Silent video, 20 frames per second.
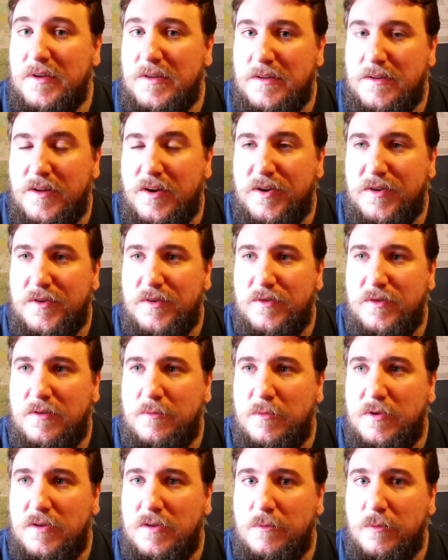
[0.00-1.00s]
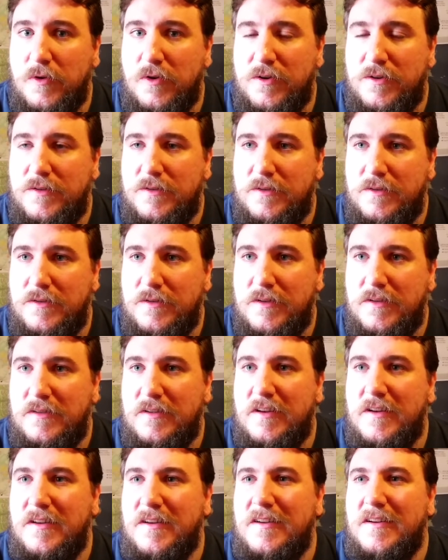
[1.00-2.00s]
the doctors on a Monday morning and
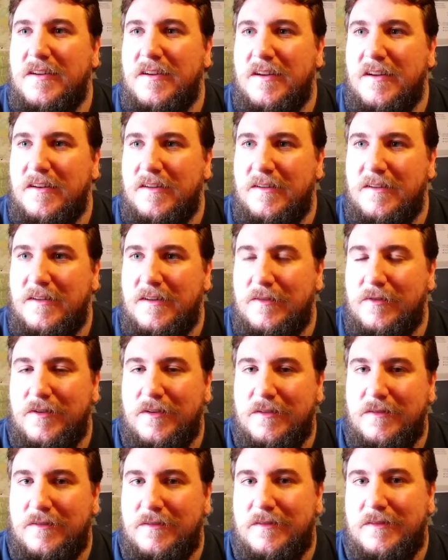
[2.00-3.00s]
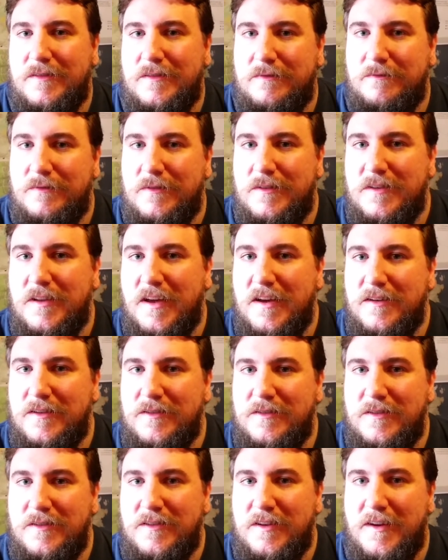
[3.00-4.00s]
say, hey, can I have a
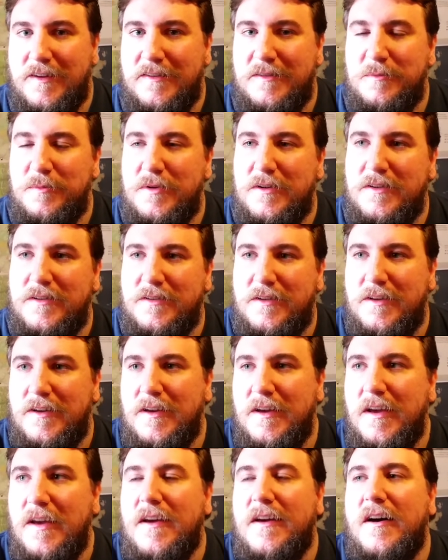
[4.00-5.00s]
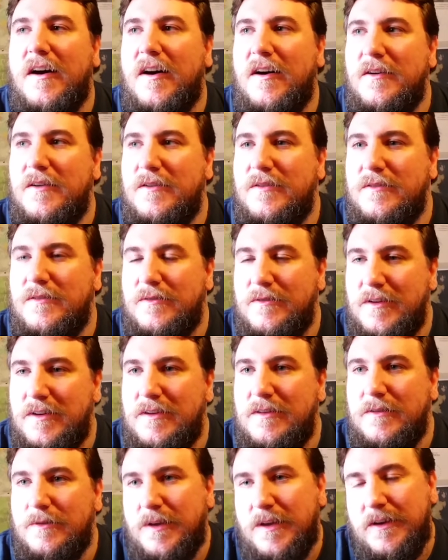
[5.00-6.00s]
tetanus injection please? Oh
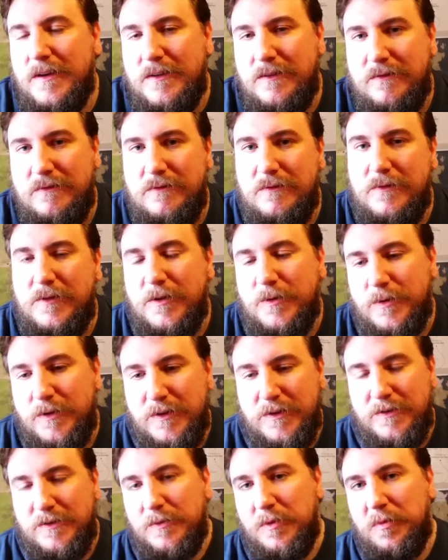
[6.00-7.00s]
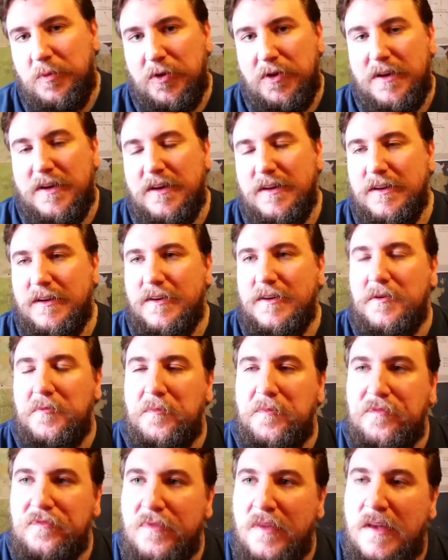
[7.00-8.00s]
right, okay, no worries, we'll book you in here.
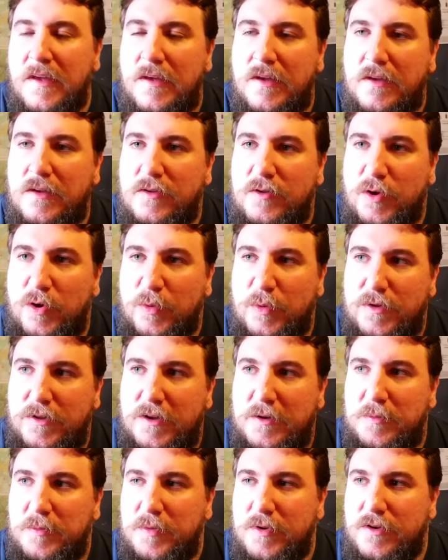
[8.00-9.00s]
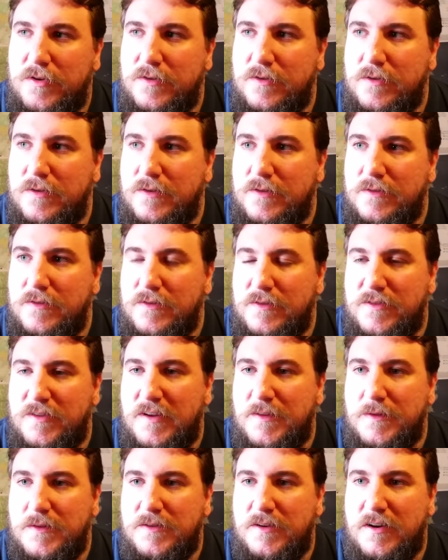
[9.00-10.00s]
So I went up,
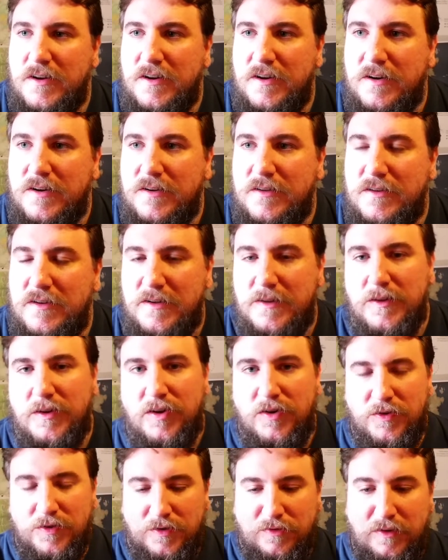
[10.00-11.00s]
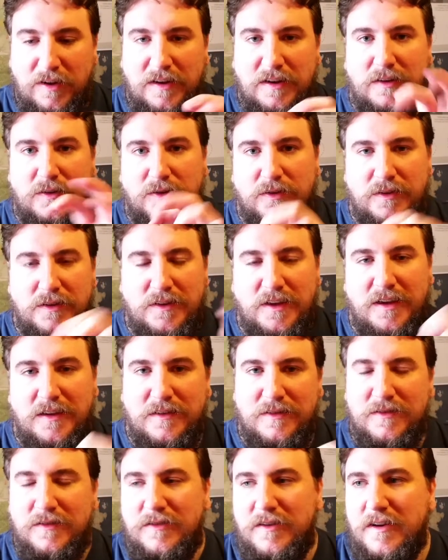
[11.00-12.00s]
sat in the chair and the nurse readied all the
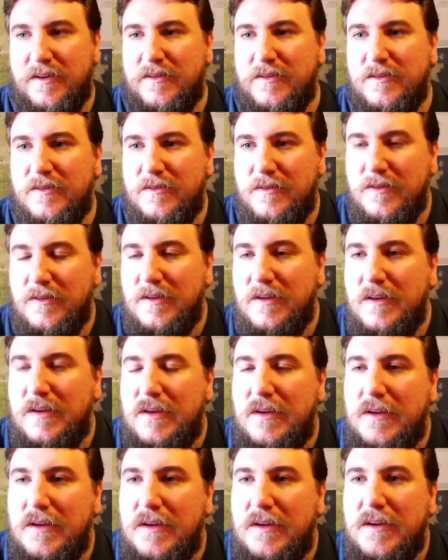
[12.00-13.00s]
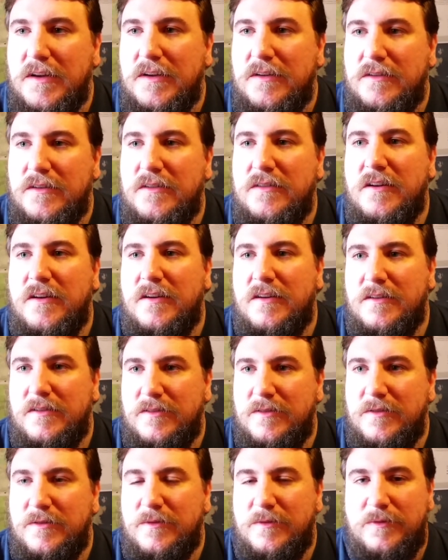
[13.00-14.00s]
tetanus injections and says, oh
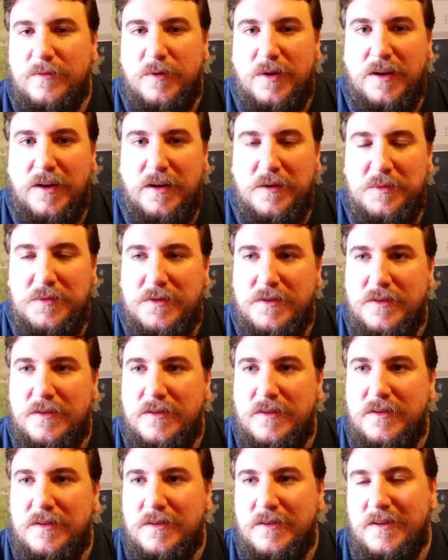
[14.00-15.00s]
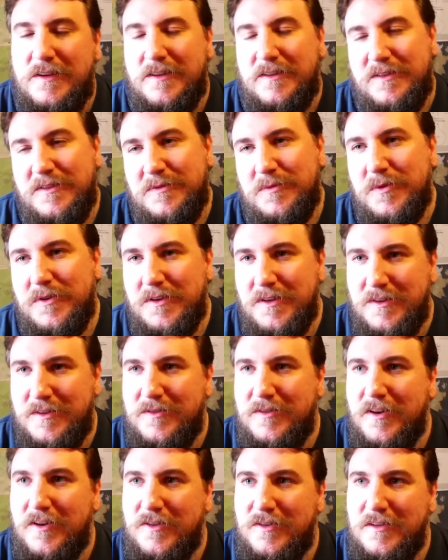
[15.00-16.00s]
no, what happened? And I says, well, it
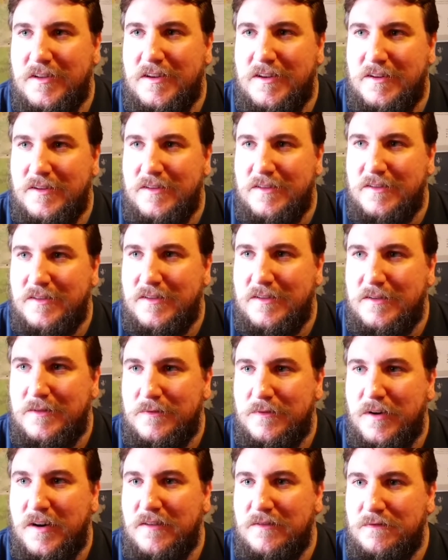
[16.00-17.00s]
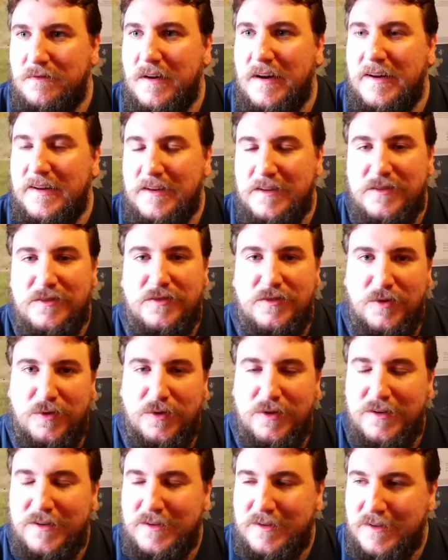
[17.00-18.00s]
sounds like a very violent
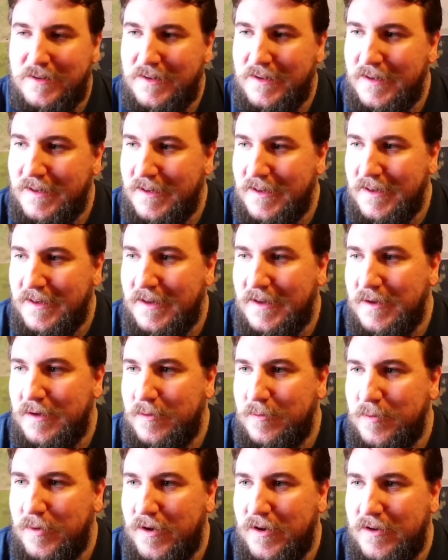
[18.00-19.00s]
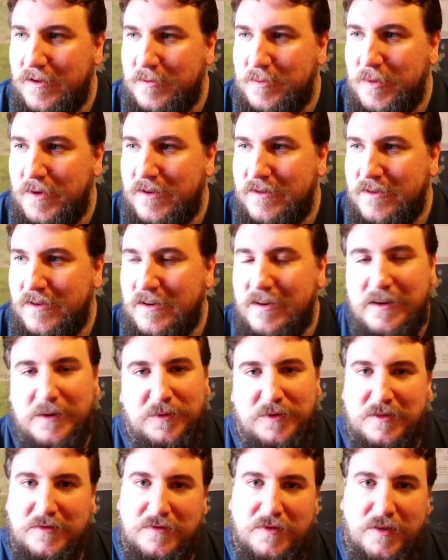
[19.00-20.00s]
story. Well, basically I
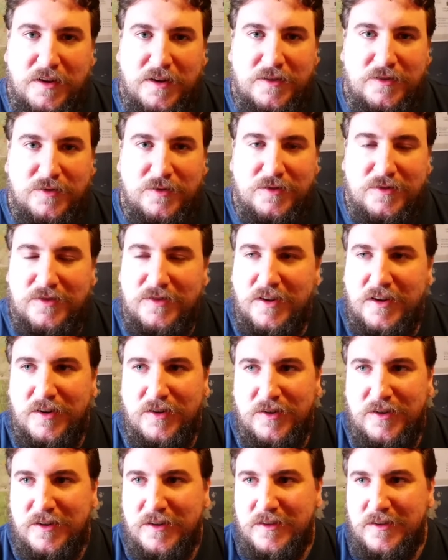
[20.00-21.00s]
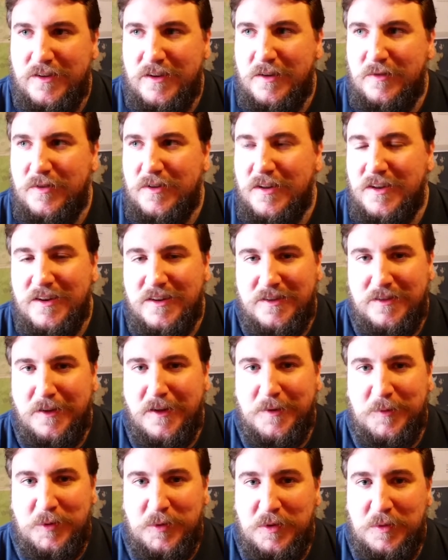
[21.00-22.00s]
was at friends on Saturday evening and he
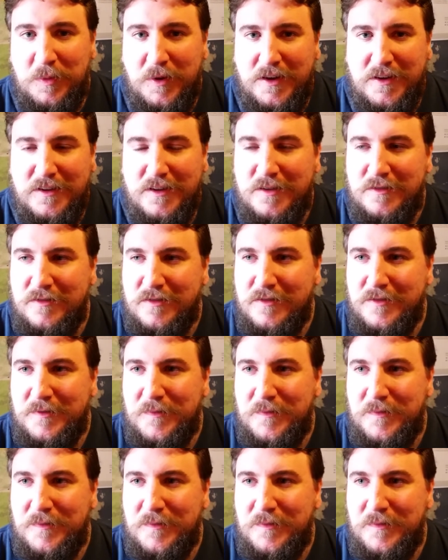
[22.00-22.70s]
stabbed me with a penknife.